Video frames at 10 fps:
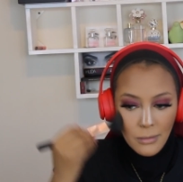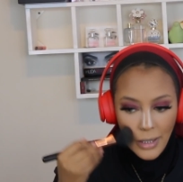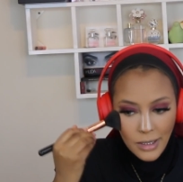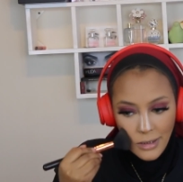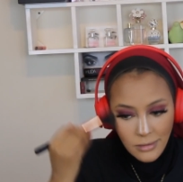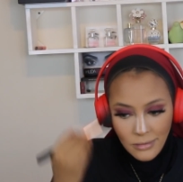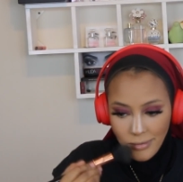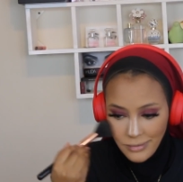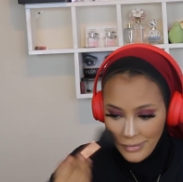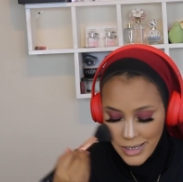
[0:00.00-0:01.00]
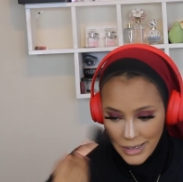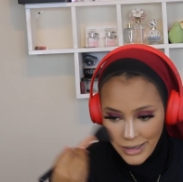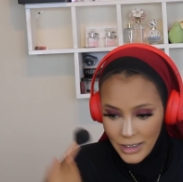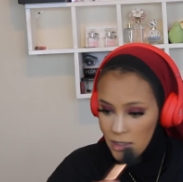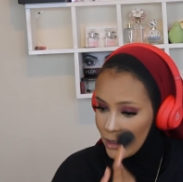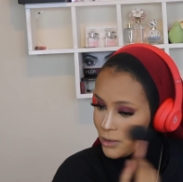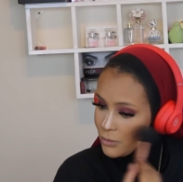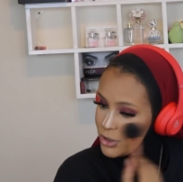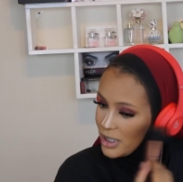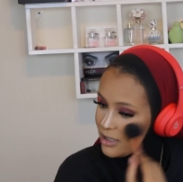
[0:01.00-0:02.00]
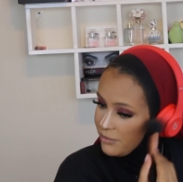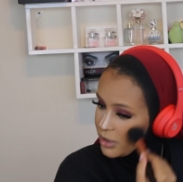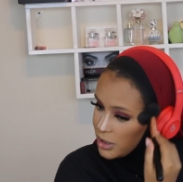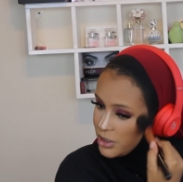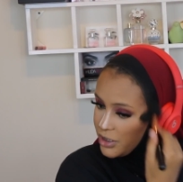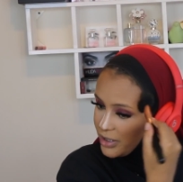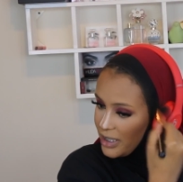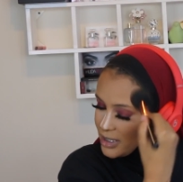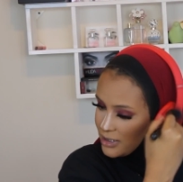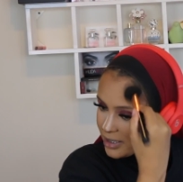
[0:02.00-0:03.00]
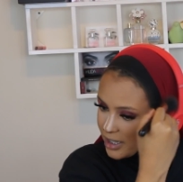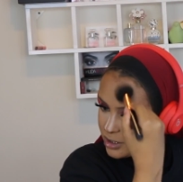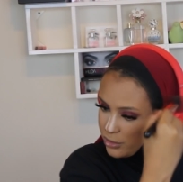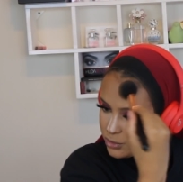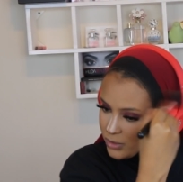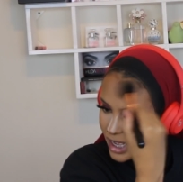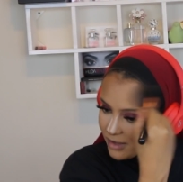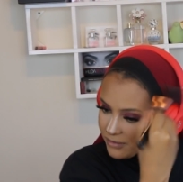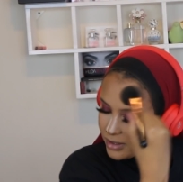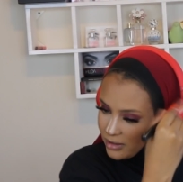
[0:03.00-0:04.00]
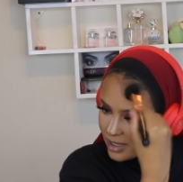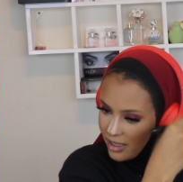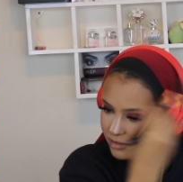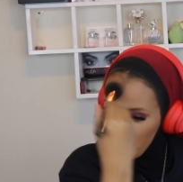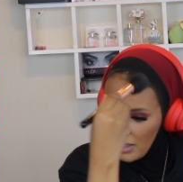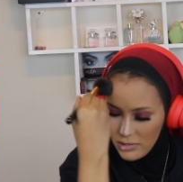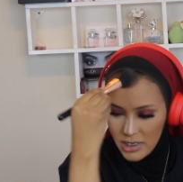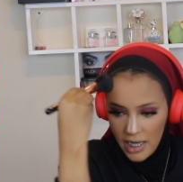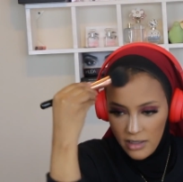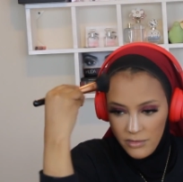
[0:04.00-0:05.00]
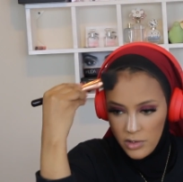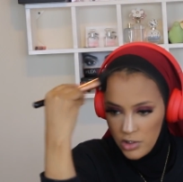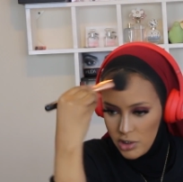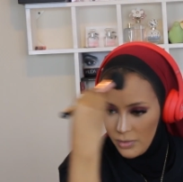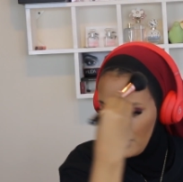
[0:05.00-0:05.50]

But seriously, what you guys have to consider is, like, I do have a life outside of YouTube.